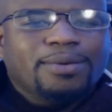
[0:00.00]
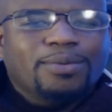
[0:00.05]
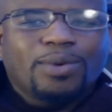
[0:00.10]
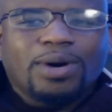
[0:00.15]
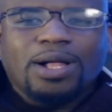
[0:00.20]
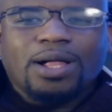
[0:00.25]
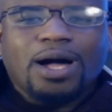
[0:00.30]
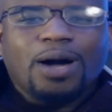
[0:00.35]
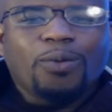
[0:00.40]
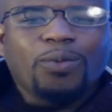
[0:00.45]

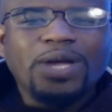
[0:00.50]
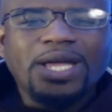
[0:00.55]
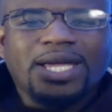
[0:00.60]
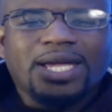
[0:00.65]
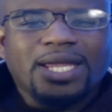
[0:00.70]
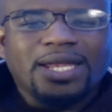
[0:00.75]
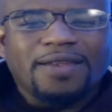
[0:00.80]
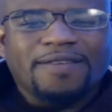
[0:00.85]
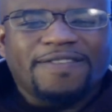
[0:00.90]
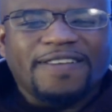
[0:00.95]
a
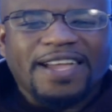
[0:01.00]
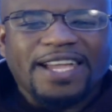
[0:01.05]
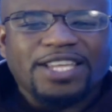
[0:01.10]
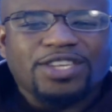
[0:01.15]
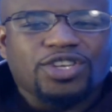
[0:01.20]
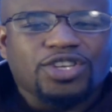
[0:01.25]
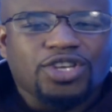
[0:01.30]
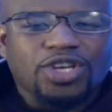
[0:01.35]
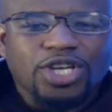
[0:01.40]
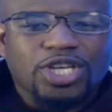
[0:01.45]
week in
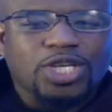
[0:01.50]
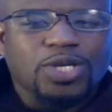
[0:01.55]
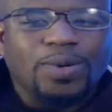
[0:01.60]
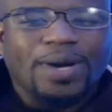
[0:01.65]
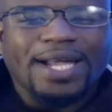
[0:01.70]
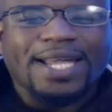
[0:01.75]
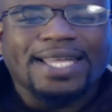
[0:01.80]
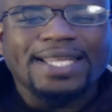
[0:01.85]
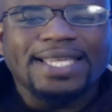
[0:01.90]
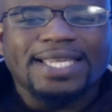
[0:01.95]
advance, just so
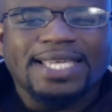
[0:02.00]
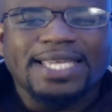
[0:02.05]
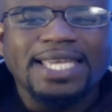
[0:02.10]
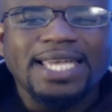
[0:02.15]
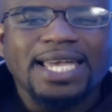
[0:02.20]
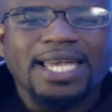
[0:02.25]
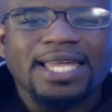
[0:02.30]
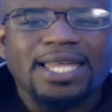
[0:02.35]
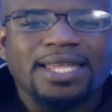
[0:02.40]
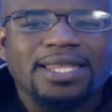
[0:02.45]
I can
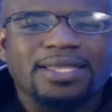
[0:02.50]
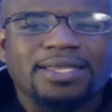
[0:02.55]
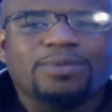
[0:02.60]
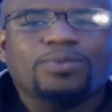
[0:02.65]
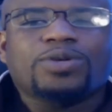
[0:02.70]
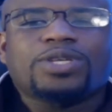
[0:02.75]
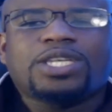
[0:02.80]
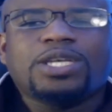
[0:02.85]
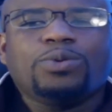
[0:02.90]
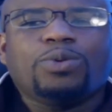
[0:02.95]
see it
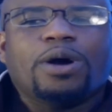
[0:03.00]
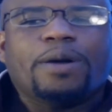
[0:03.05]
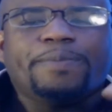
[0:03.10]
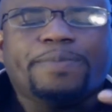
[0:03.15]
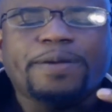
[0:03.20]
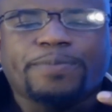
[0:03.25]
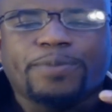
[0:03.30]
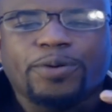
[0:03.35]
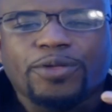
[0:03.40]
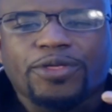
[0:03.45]
and see what
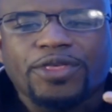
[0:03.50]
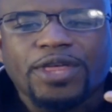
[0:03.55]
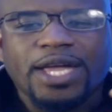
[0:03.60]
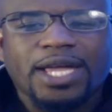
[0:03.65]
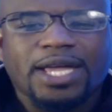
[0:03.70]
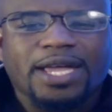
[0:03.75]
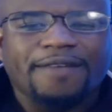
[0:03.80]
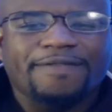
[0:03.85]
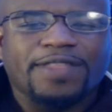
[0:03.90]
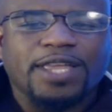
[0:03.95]
people
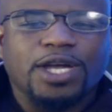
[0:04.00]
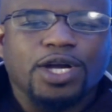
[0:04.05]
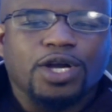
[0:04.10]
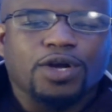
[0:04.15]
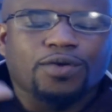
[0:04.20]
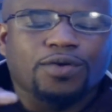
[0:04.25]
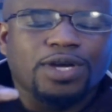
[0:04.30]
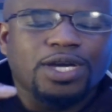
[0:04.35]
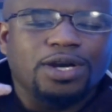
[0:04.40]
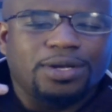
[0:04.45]
think, if they
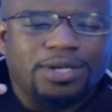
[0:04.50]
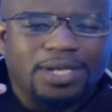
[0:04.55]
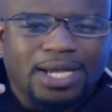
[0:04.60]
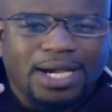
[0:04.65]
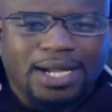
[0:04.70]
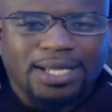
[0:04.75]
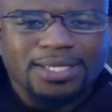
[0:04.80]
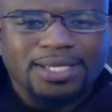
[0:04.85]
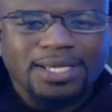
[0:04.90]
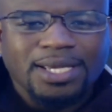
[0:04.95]
agree or
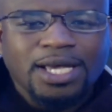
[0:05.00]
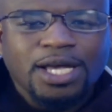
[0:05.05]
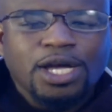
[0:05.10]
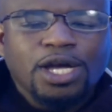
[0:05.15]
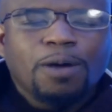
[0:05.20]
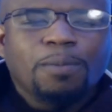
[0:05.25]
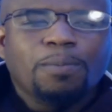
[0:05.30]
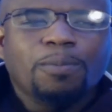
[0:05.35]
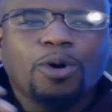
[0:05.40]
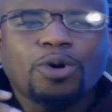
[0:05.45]
not.
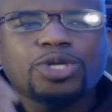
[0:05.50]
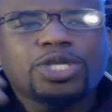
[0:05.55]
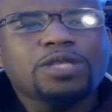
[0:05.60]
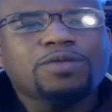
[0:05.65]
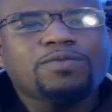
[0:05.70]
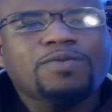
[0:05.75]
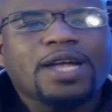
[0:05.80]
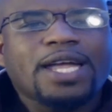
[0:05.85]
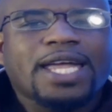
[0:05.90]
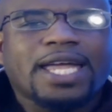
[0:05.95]
Most
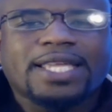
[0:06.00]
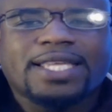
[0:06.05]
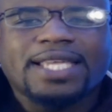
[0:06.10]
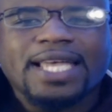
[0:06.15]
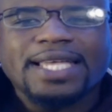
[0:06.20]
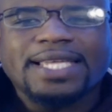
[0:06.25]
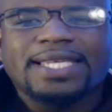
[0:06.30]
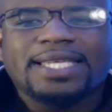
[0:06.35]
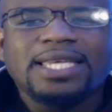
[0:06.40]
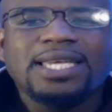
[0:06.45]
of the rankings
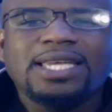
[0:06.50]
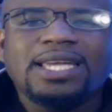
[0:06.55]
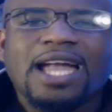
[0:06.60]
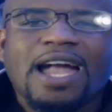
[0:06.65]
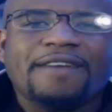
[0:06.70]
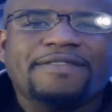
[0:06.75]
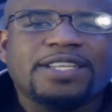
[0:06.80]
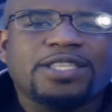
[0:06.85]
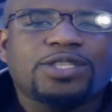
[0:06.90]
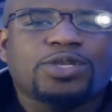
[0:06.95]
I see
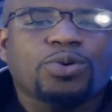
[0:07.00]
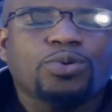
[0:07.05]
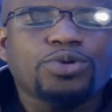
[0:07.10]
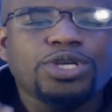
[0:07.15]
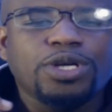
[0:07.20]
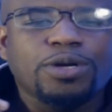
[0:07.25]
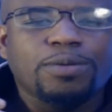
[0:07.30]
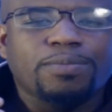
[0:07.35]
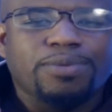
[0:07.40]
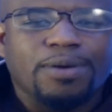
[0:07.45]
have
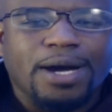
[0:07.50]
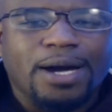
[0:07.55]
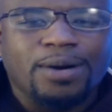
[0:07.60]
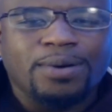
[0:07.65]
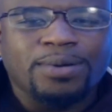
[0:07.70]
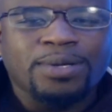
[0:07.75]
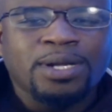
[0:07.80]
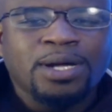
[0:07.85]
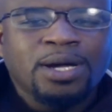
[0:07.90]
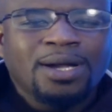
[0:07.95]
Antonio
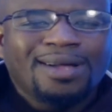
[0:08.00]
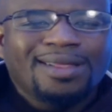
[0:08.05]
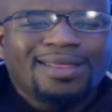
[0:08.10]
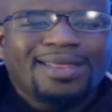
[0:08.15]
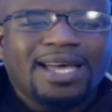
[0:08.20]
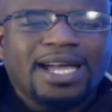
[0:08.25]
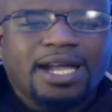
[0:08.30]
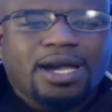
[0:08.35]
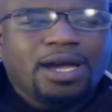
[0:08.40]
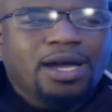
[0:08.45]
Brown
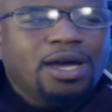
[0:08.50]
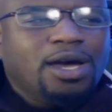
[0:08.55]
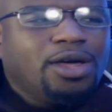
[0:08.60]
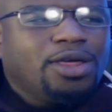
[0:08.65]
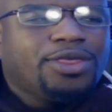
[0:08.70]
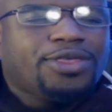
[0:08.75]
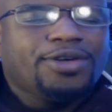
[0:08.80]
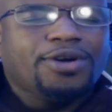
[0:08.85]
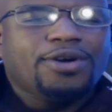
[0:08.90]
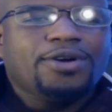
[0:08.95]
like
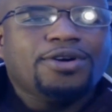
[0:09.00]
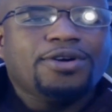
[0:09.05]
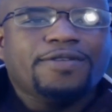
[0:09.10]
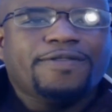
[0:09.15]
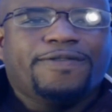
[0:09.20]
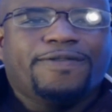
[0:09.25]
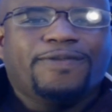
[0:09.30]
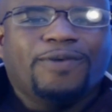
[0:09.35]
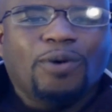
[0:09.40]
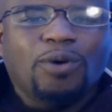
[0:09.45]

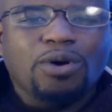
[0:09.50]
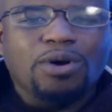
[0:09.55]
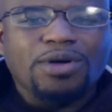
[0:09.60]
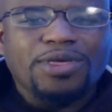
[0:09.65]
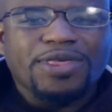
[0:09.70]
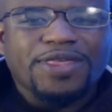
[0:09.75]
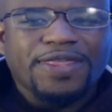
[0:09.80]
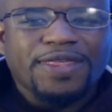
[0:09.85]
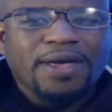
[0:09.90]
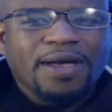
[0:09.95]
3rd,
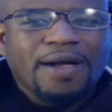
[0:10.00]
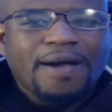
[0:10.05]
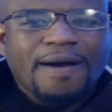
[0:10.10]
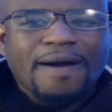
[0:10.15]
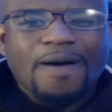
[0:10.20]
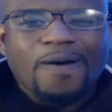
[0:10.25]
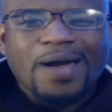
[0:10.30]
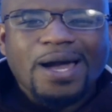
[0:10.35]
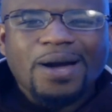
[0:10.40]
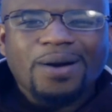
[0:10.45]
4th,
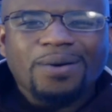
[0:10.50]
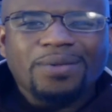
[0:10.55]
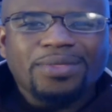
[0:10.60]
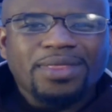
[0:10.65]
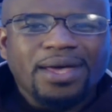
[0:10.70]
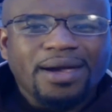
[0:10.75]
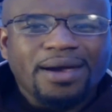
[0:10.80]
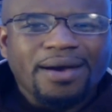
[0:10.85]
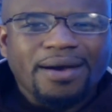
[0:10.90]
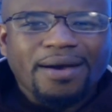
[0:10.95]

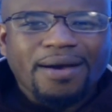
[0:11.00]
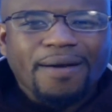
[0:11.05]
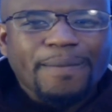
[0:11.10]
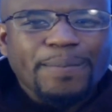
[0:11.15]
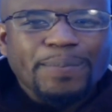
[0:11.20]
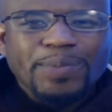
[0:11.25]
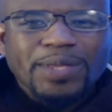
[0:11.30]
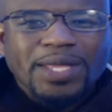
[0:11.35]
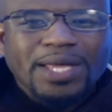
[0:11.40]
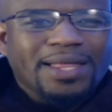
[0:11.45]
around there,
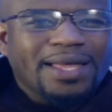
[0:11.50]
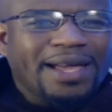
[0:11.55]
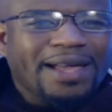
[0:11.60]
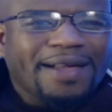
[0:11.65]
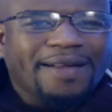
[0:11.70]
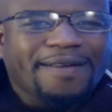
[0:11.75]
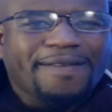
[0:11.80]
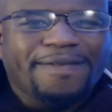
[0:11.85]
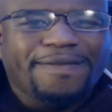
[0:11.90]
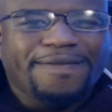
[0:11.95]

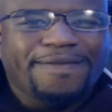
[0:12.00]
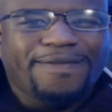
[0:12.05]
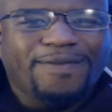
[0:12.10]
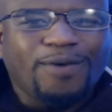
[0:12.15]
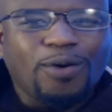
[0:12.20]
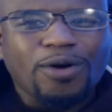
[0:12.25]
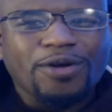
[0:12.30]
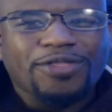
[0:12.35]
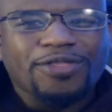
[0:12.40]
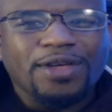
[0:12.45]
like
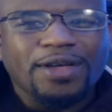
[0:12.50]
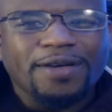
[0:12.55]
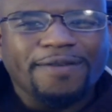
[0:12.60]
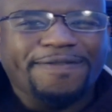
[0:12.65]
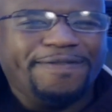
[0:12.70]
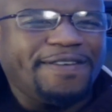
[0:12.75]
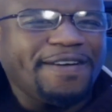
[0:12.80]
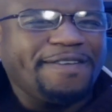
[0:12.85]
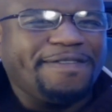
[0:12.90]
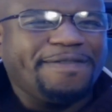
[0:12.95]
4th or
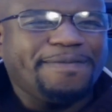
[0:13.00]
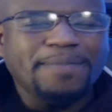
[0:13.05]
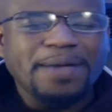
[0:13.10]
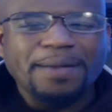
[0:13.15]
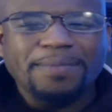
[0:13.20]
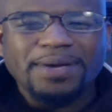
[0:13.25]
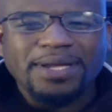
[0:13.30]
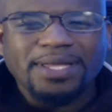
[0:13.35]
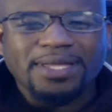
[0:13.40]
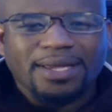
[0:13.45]
5th,
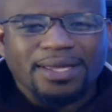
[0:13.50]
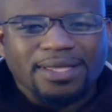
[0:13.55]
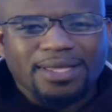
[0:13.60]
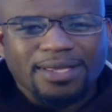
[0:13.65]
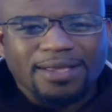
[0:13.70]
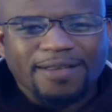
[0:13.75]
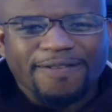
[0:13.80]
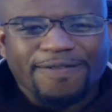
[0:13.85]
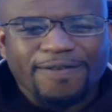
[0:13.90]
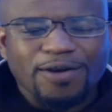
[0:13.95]
maybe the
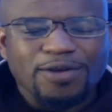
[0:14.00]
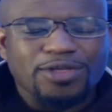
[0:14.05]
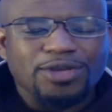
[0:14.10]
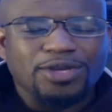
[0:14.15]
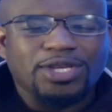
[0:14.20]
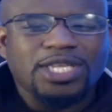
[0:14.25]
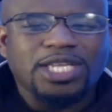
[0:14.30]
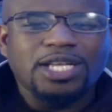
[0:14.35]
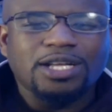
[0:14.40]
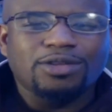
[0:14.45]

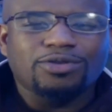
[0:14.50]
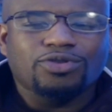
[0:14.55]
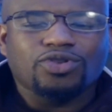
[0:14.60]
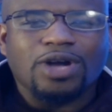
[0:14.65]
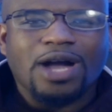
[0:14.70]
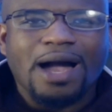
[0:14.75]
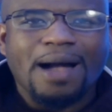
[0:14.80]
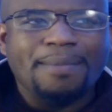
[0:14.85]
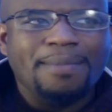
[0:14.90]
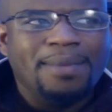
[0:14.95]
furthest he'll
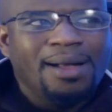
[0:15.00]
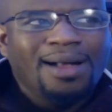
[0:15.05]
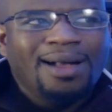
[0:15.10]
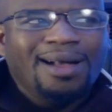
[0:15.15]
drop.